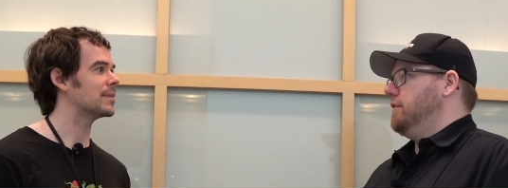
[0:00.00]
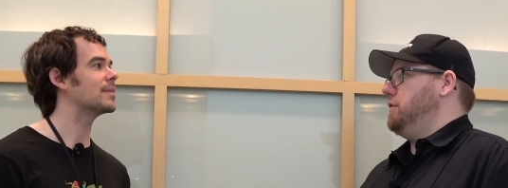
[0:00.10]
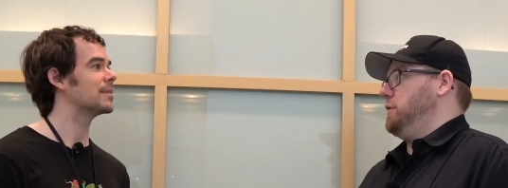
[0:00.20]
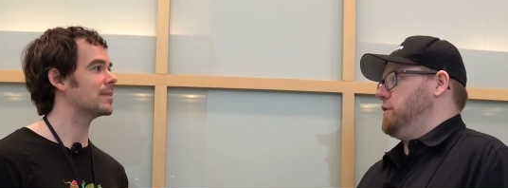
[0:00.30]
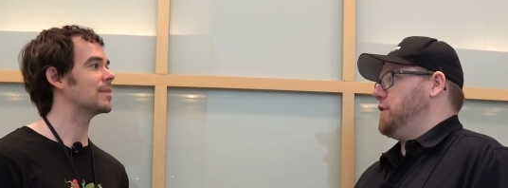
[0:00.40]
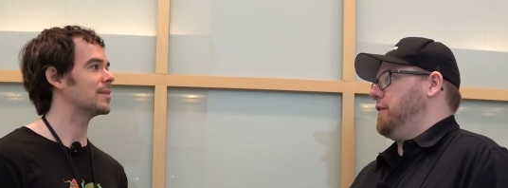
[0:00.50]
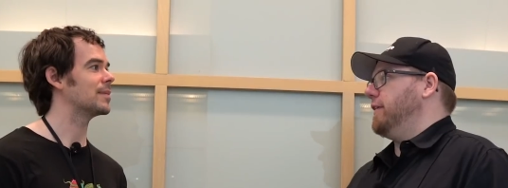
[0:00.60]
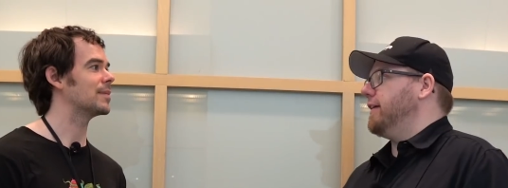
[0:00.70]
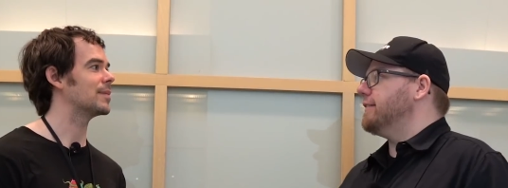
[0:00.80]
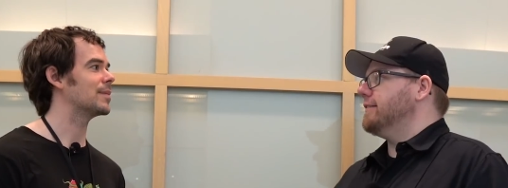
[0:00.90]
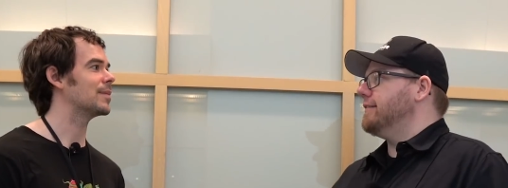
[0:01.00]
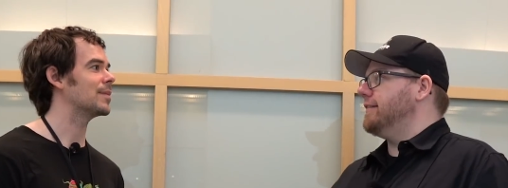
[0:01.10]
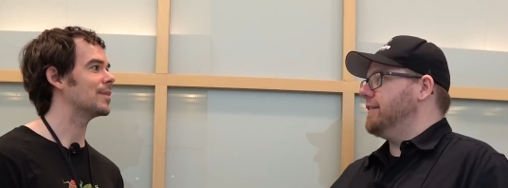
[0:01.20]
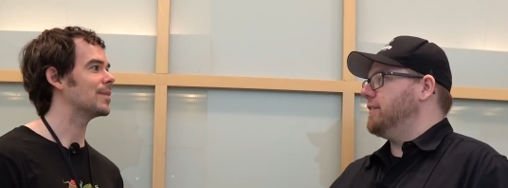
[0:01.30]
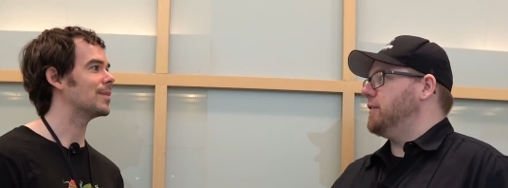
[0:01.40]
Speaker 1: You can share
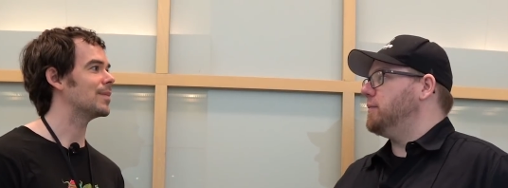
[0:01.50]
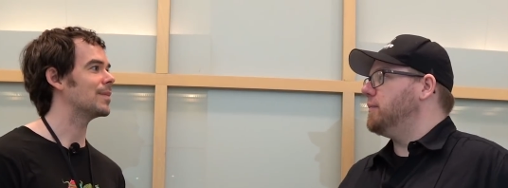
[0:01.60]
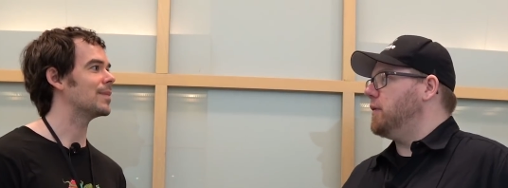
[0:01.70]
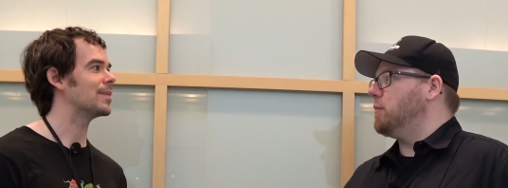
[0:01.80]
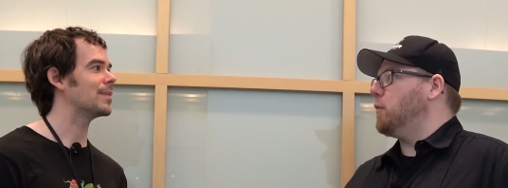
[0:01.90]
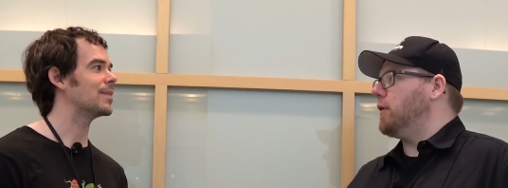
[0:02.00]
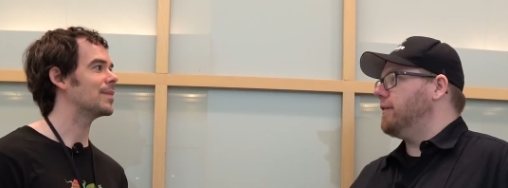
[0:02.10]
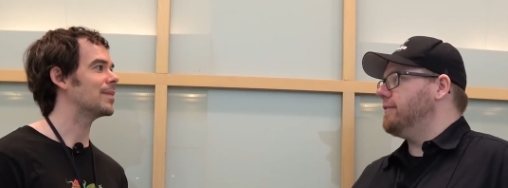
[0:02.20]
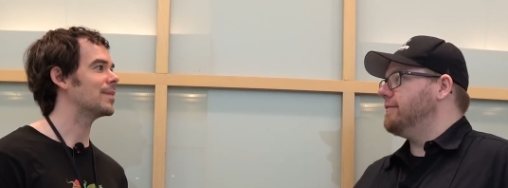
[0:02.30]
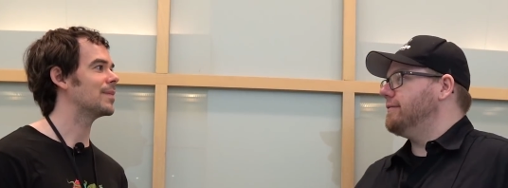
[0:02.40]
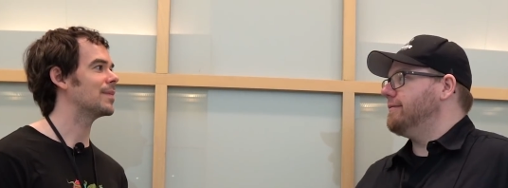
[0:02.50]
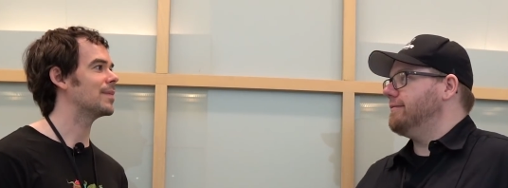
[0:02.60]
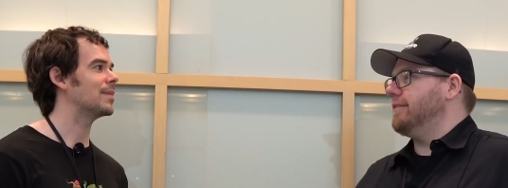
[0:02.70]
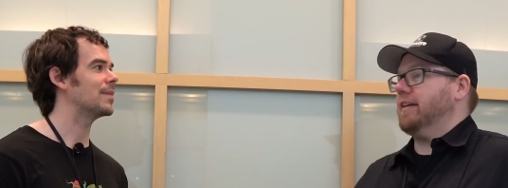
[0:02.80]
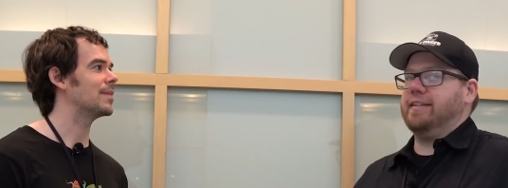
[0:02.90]
that. You're more
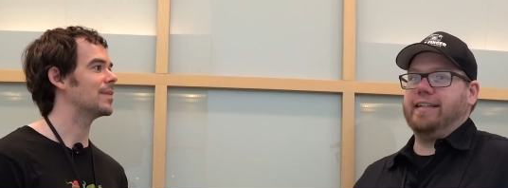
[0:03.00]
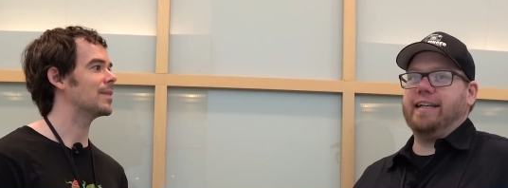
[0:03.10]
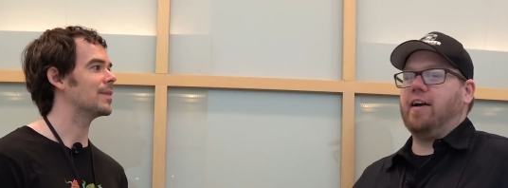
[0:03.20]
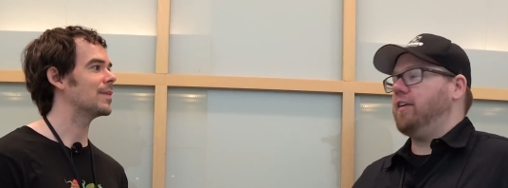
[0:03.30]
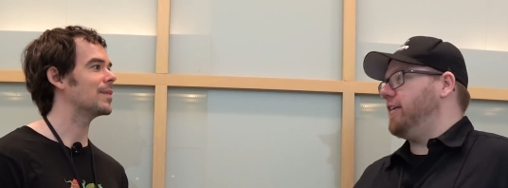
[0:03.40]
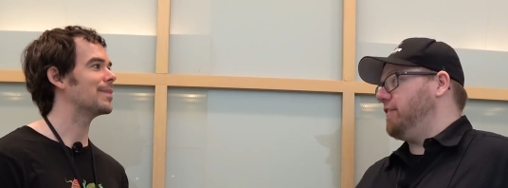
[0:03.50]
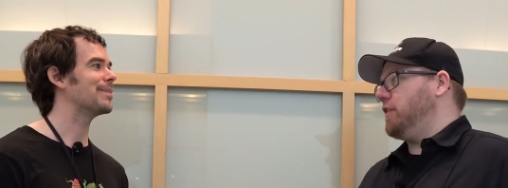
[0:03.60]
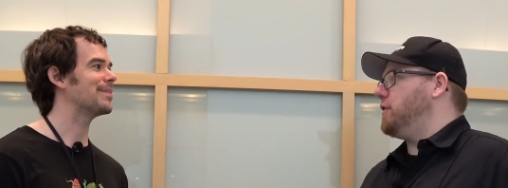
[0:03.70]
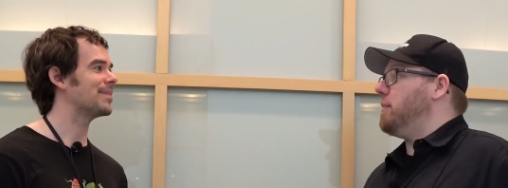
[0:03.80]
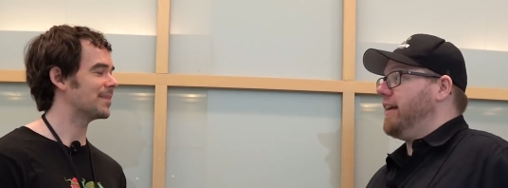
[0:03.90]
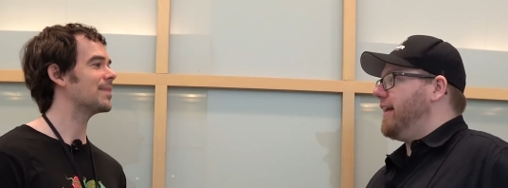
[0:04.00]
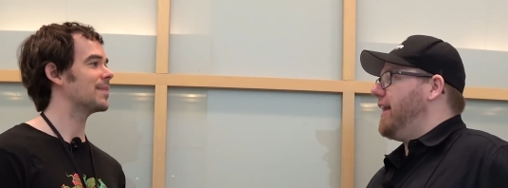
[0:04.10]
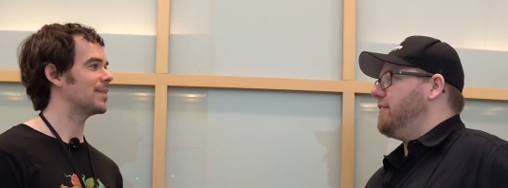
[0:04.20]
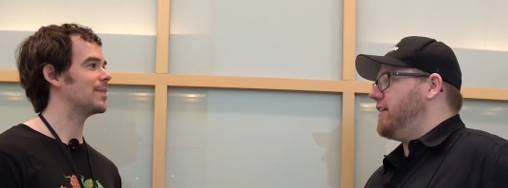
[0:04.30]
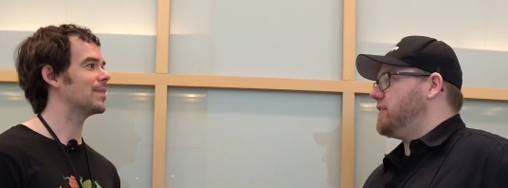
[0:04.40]
likely to get hired, even though you might not
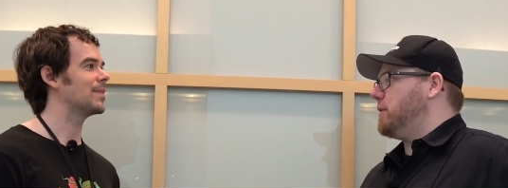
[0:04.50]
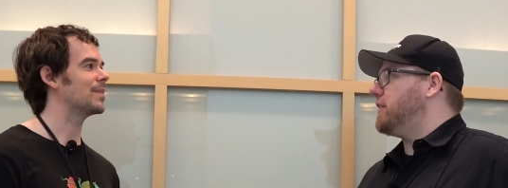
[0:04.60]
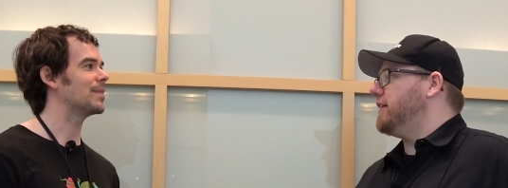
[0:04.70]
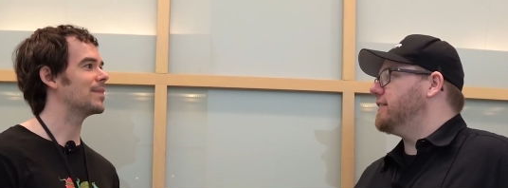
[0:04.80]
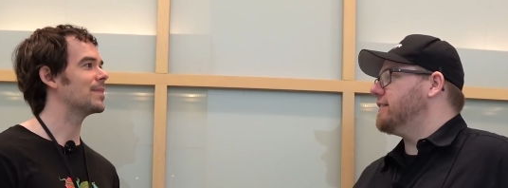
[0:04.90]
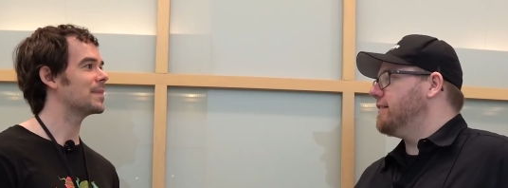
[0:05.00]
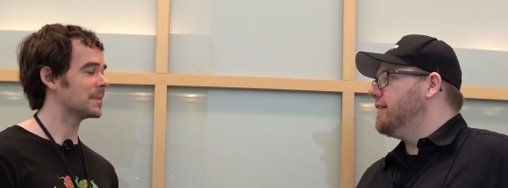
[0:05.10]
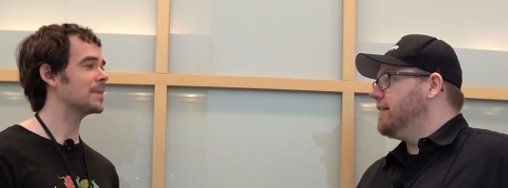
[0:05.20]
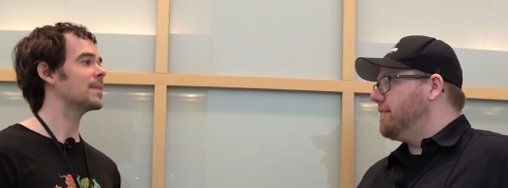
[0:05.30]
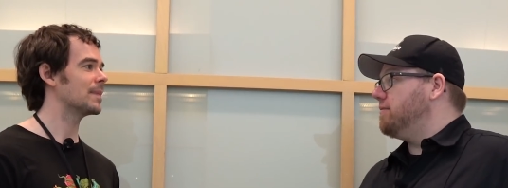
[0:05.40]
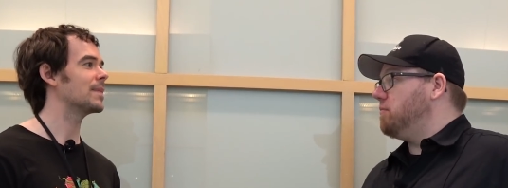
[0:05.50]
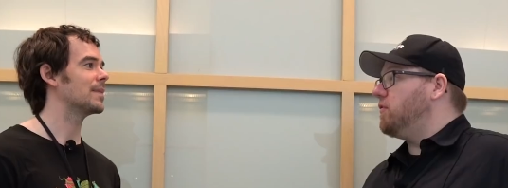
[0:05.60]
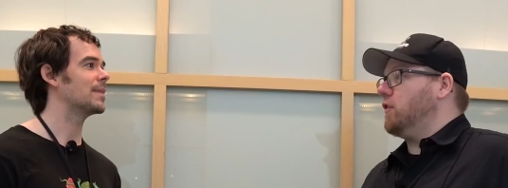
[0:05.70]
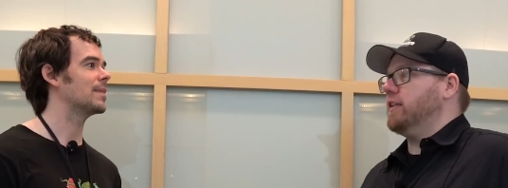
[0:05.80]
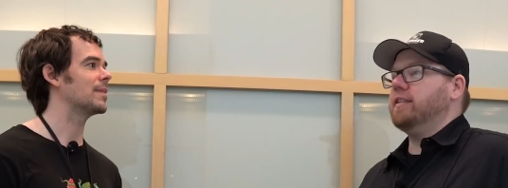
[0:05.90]
have the experience
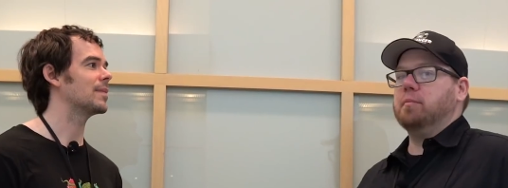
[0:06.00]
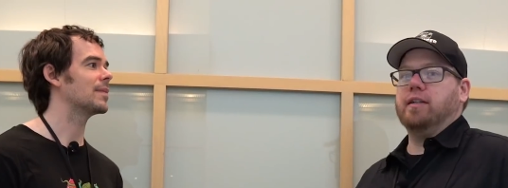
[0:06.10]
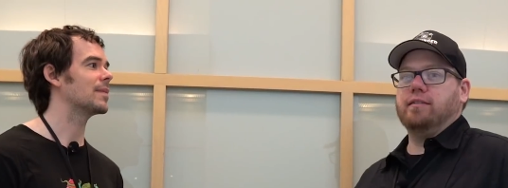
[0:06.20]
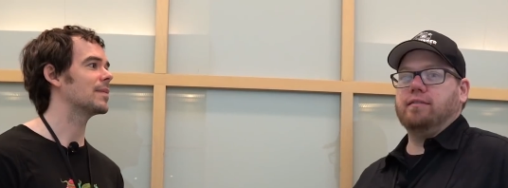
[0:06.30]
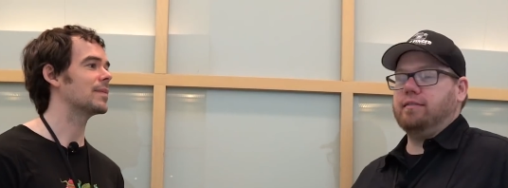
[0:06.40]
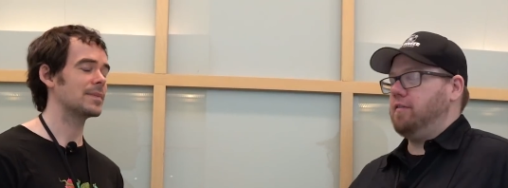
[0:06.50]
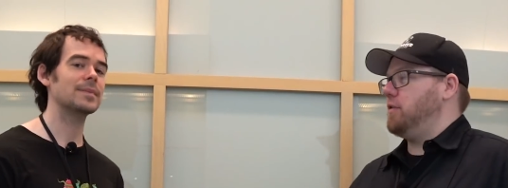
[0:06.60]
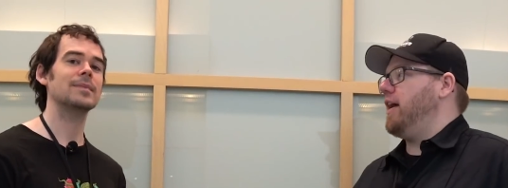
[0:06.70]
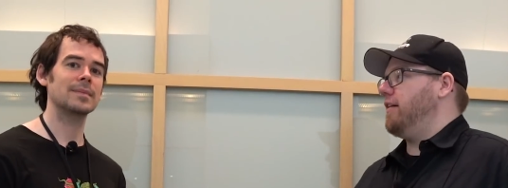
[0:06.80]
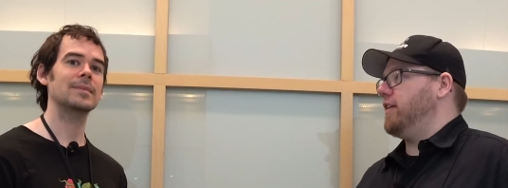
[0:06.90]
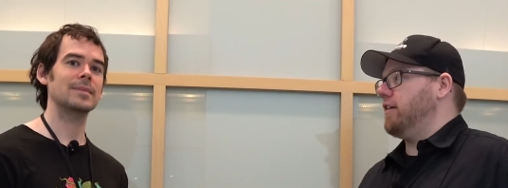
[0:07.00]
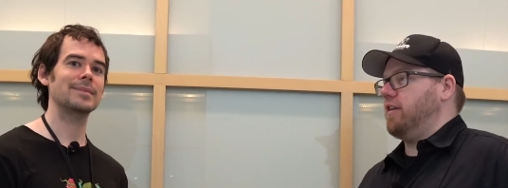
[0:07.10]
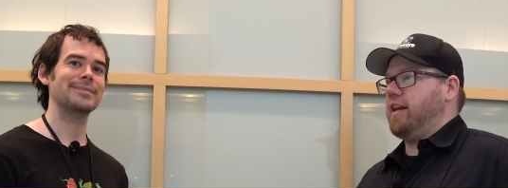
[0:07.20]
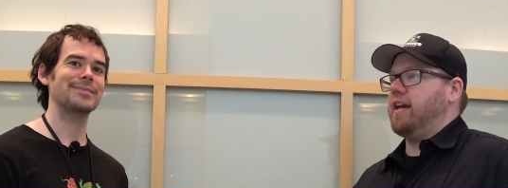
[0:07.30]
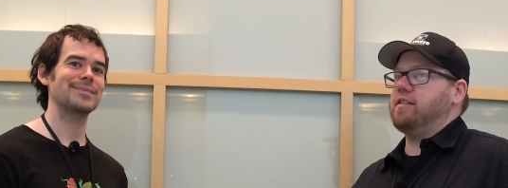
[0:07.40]
fully. But if you have that
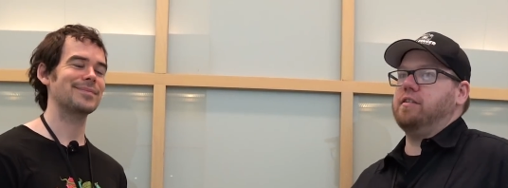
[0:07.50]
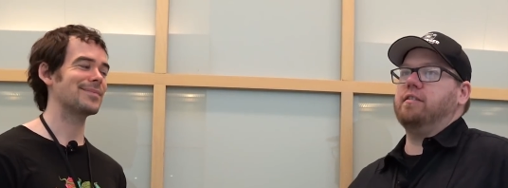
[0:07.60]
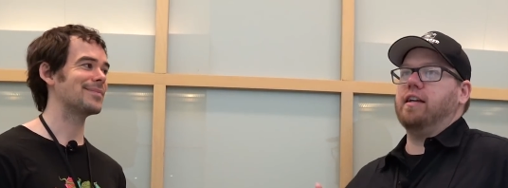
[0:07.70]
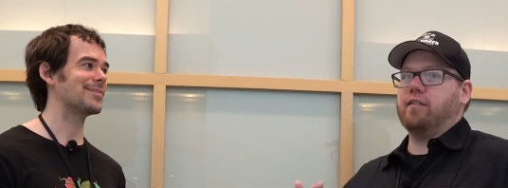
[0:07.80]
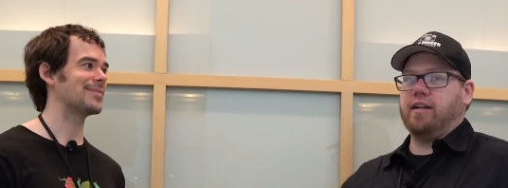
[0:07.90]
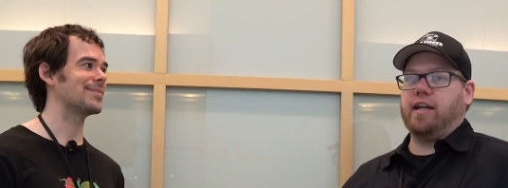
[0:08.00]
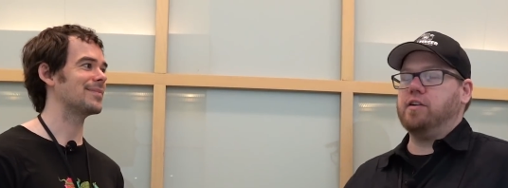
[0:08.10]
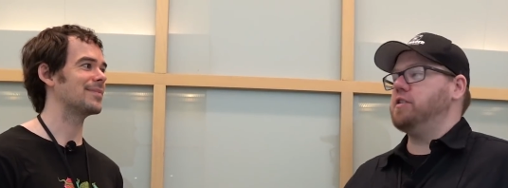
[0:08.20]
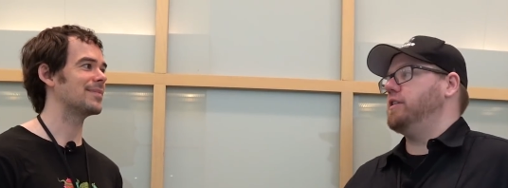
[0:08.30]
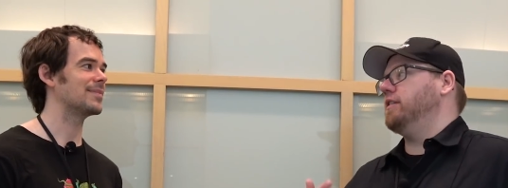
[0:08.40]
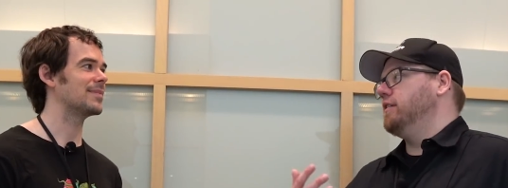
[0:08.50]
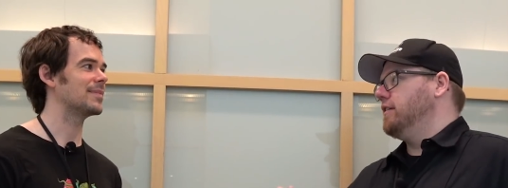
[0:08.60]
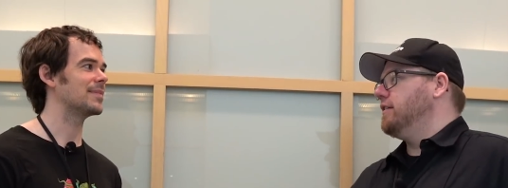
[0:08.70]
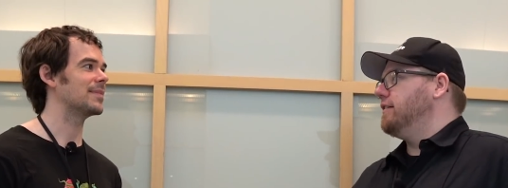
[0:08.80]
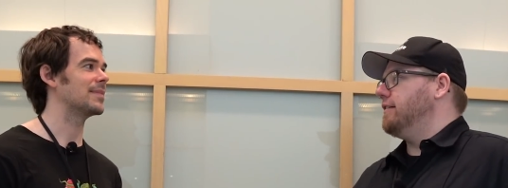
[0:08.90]
great attitude, that great energy,
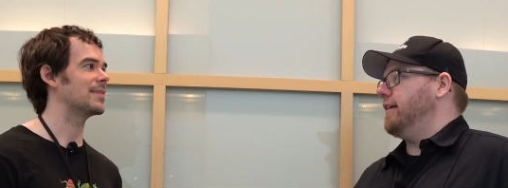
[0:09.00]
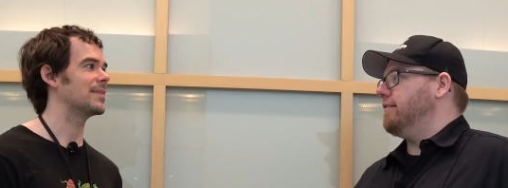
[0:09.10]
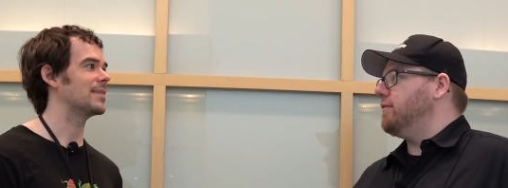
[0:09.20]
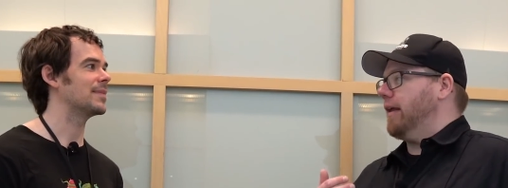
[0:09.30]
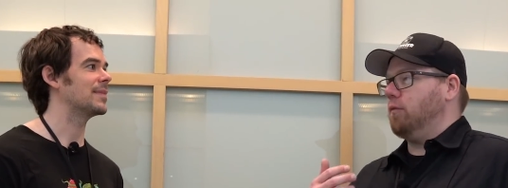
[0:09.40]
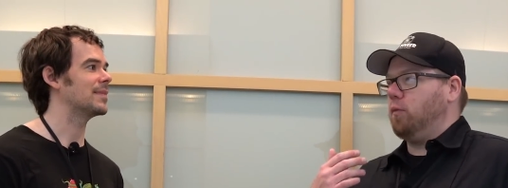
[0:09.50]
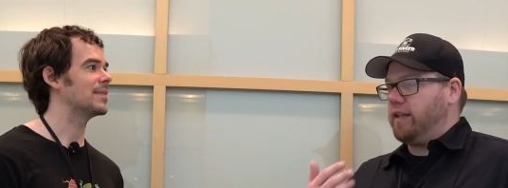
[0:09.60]
that